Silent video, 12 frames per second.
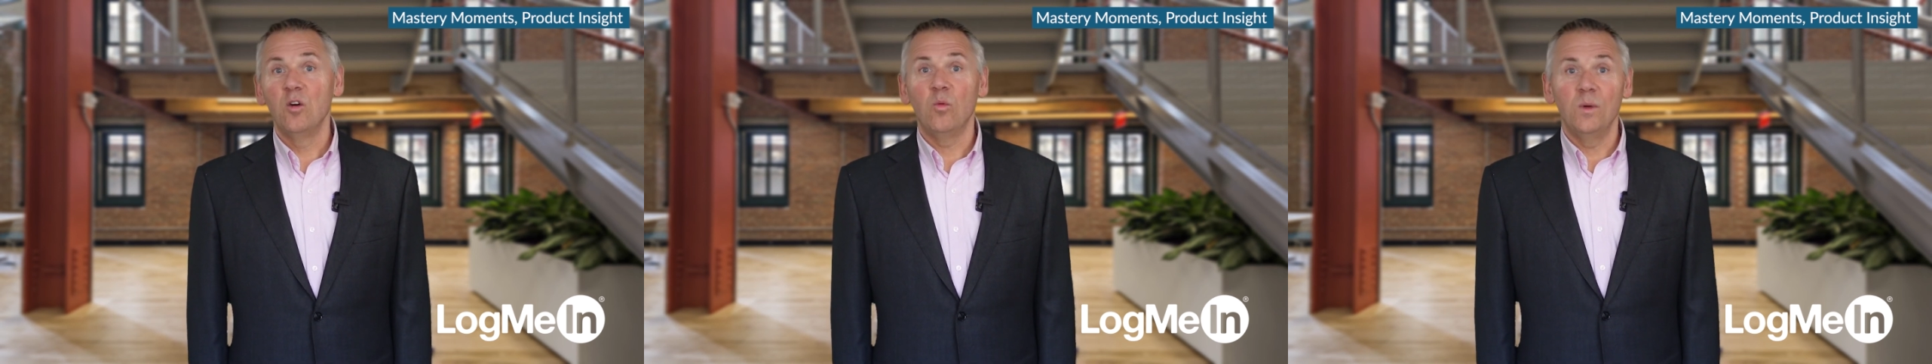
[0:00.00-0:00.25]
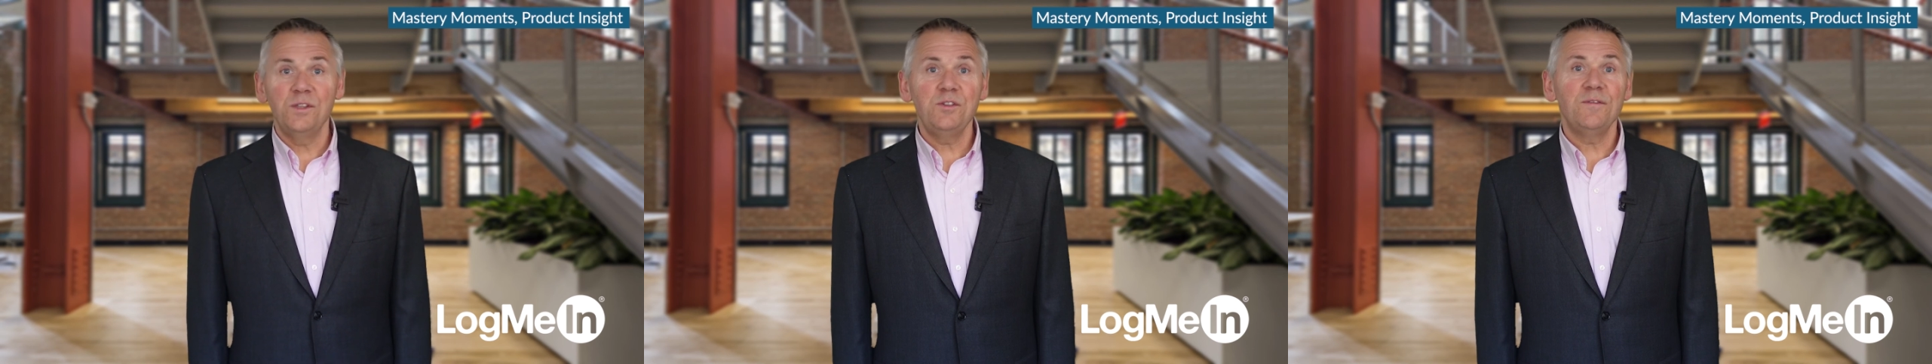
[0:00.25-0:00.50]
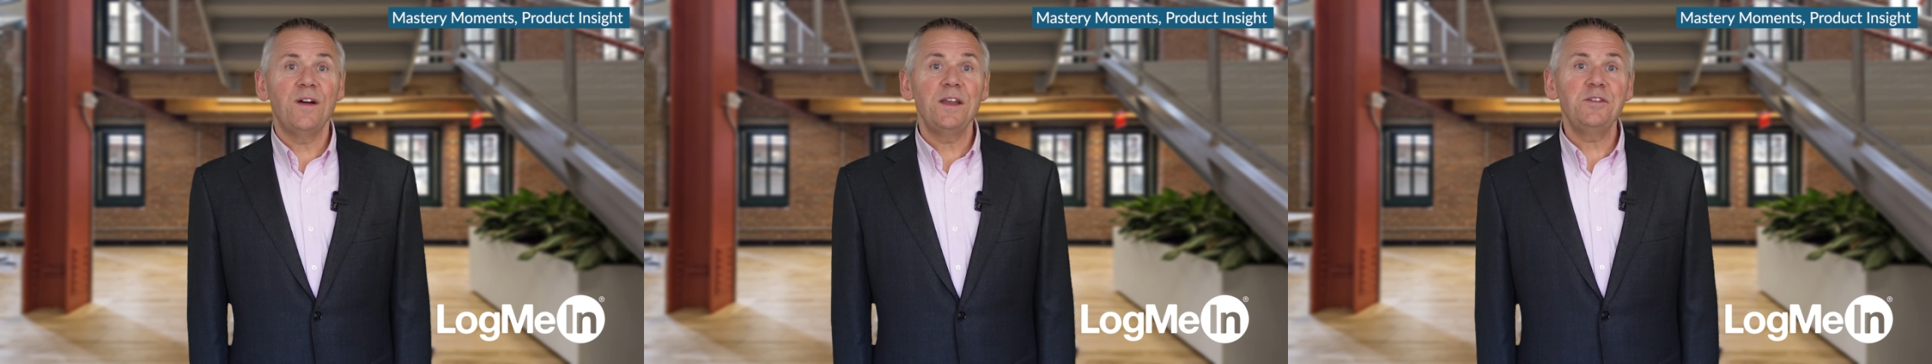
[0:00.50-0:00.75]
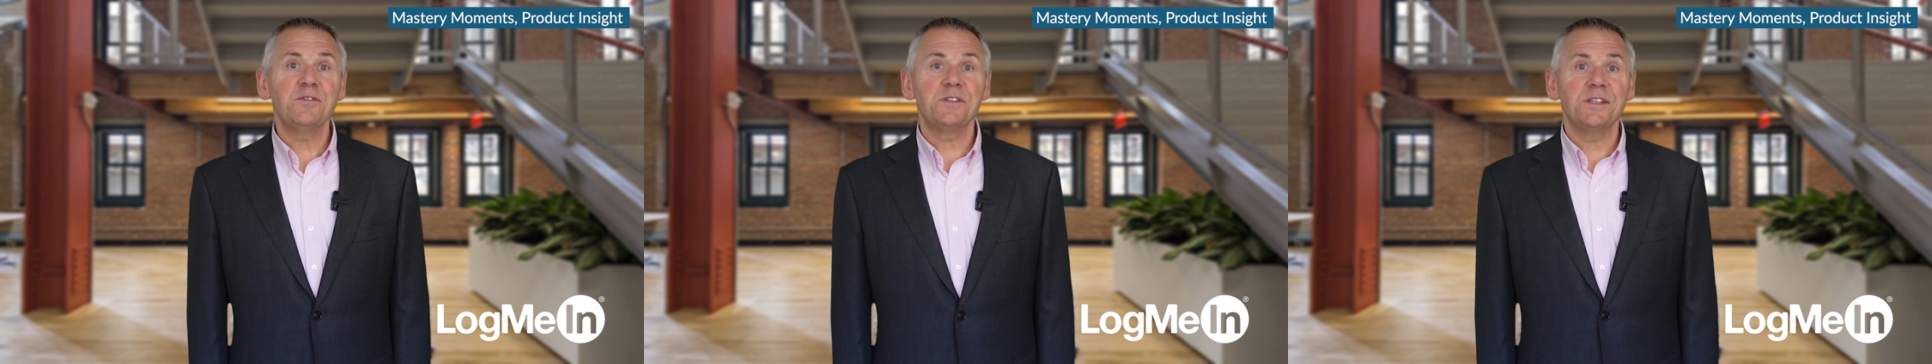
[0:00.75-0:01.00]
Once you
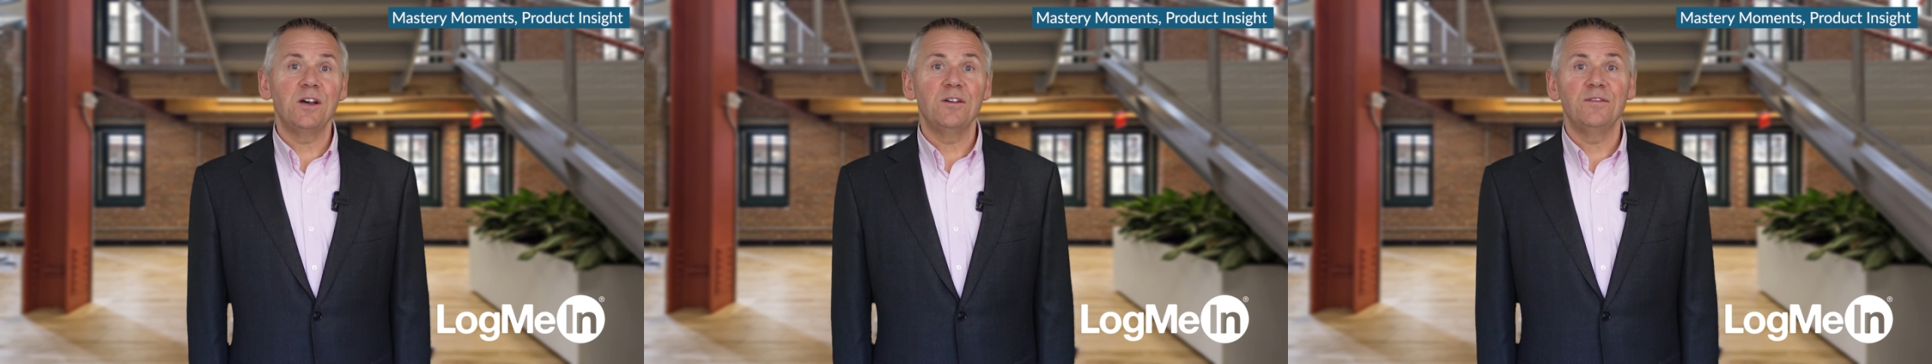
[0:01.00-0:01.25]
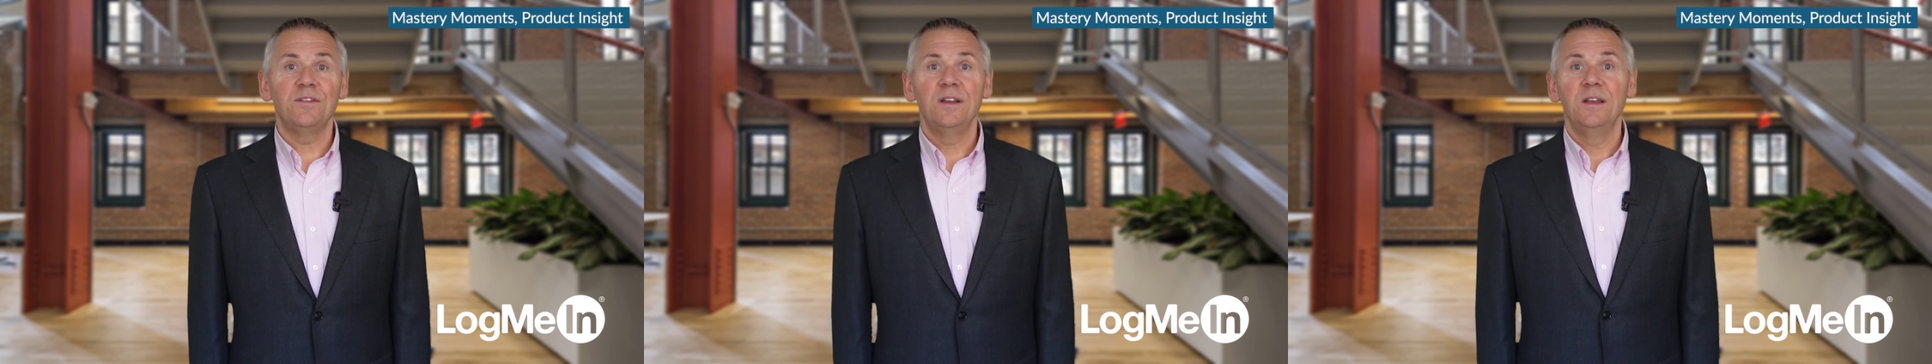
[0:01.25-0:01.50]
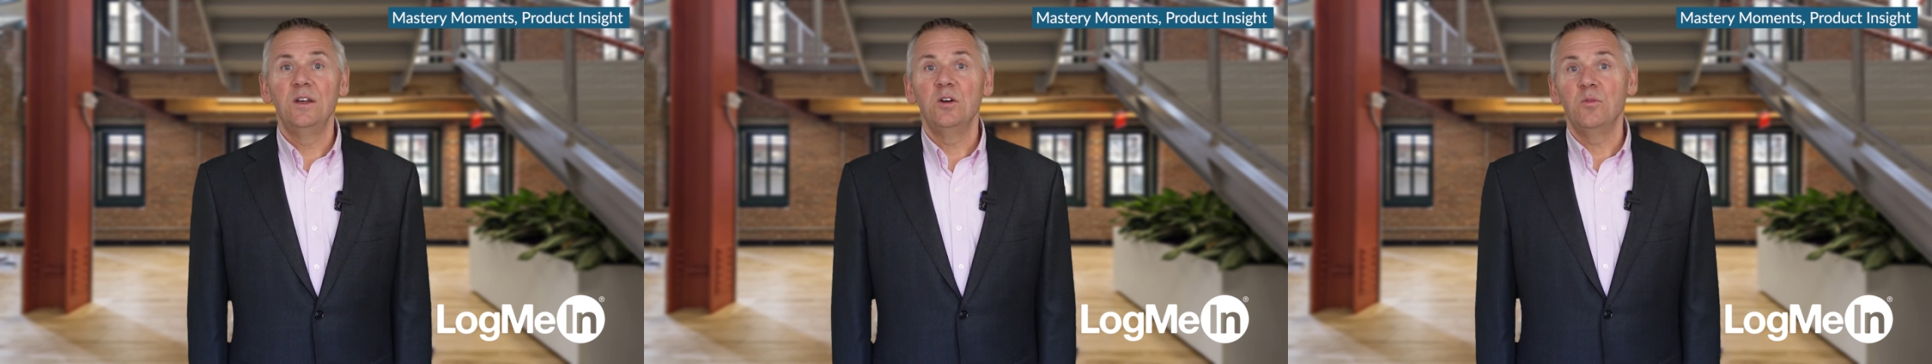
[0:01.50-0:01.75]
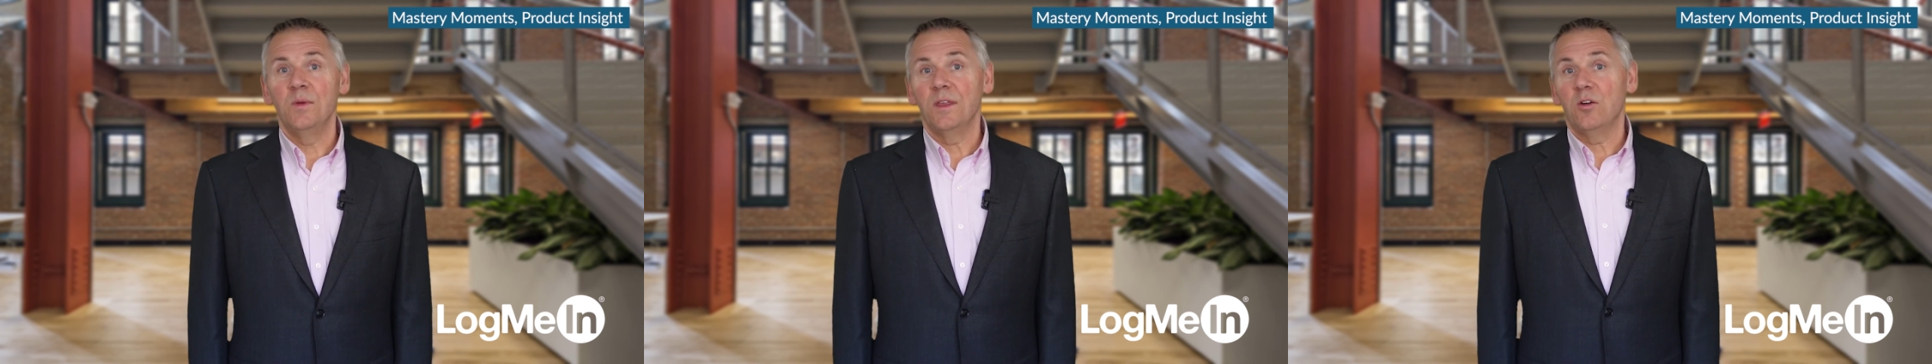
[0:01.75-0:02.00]
find yourself
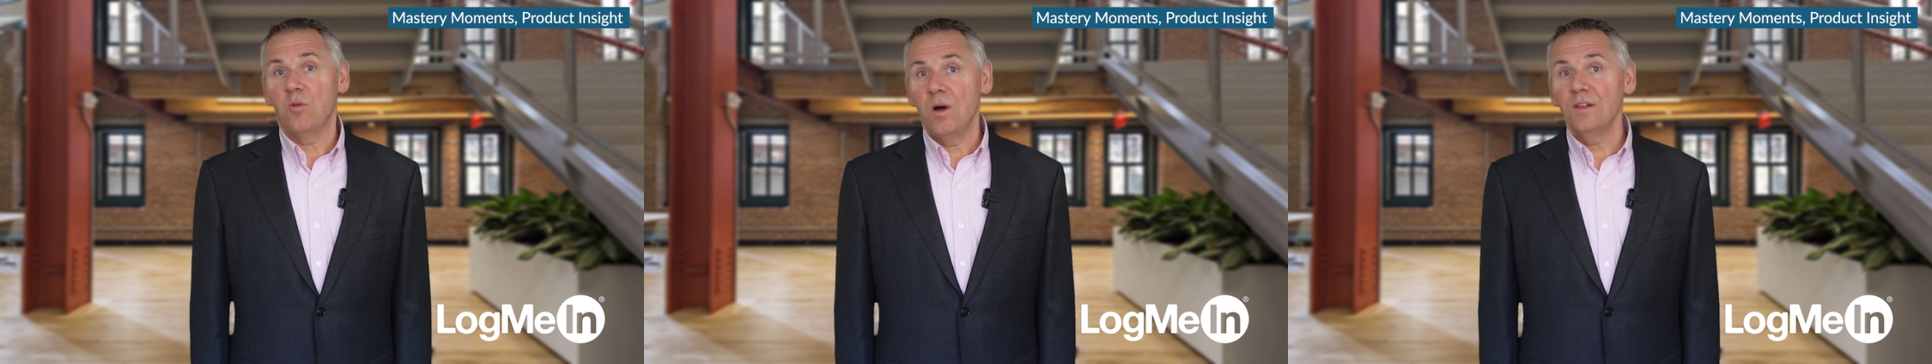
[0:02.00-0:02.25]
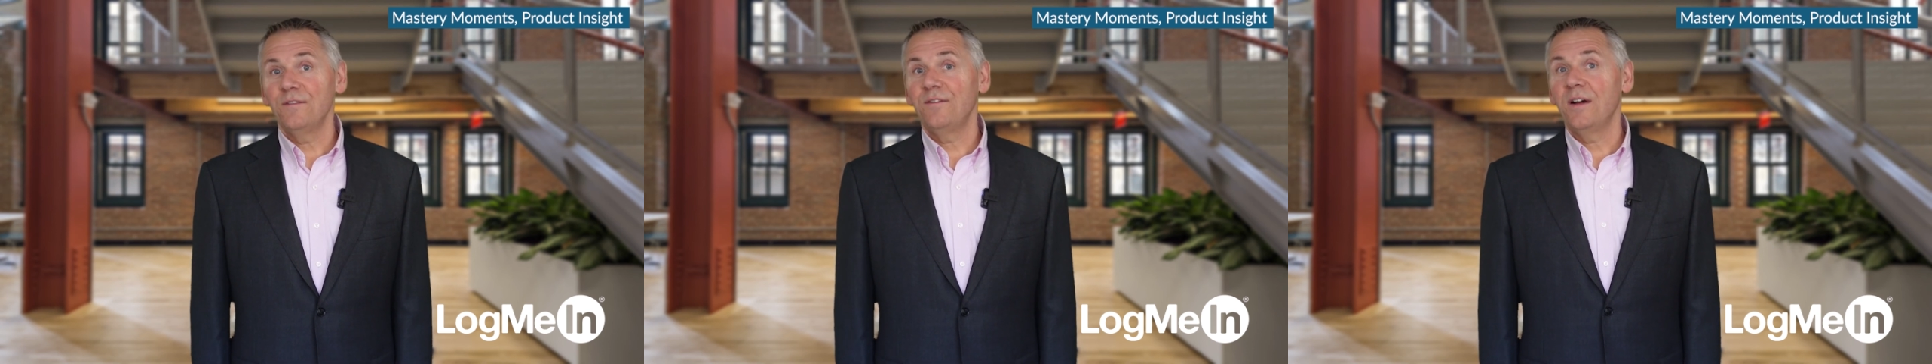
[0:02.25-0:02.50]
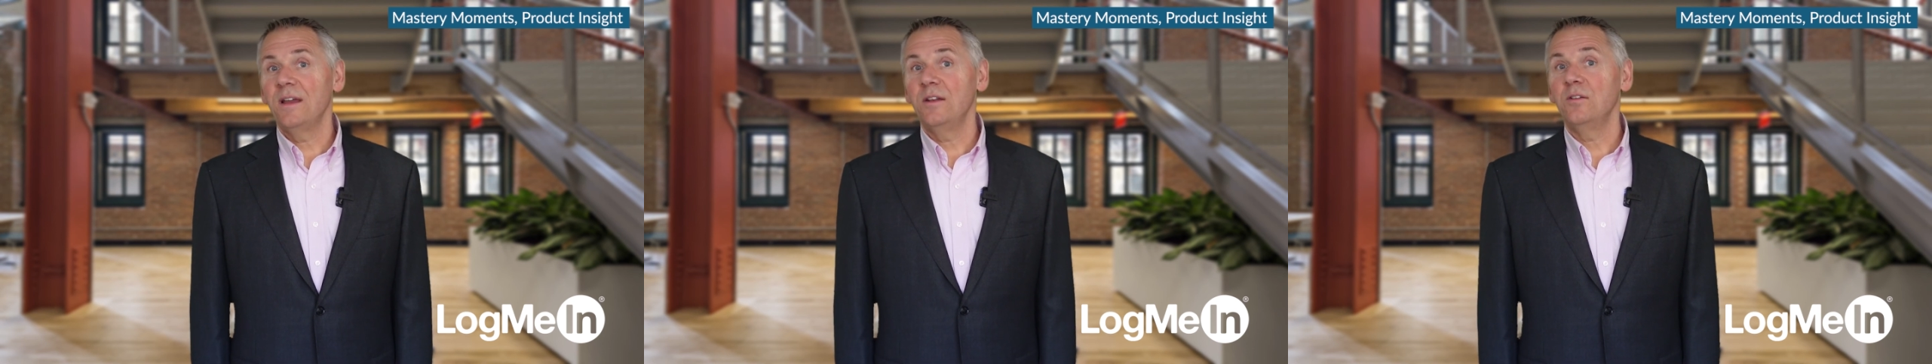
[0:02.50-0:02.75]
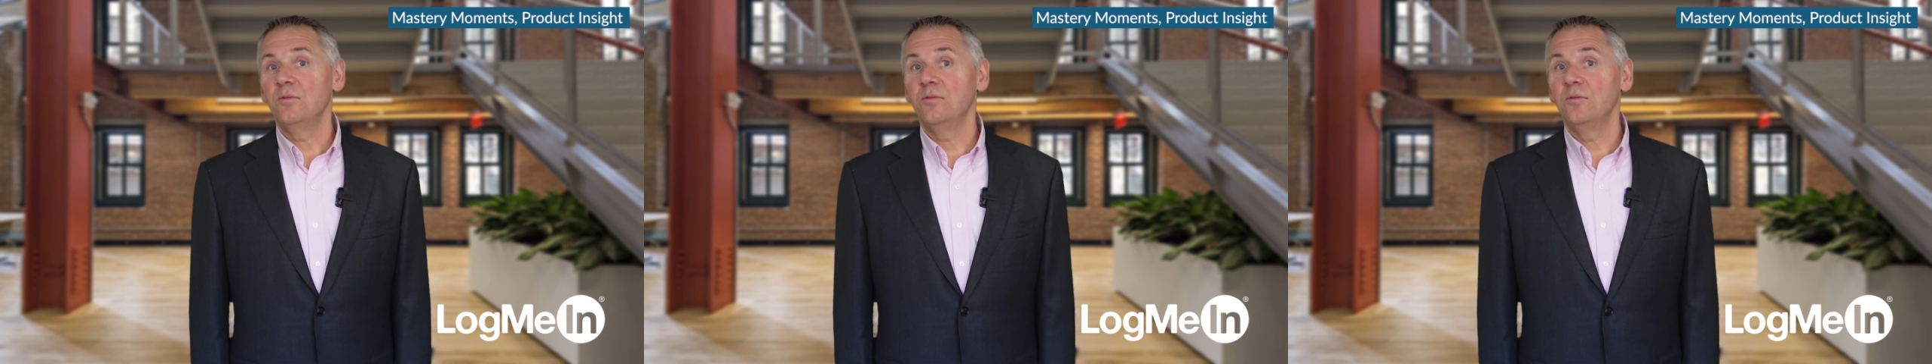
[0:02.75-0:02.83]
with a qualified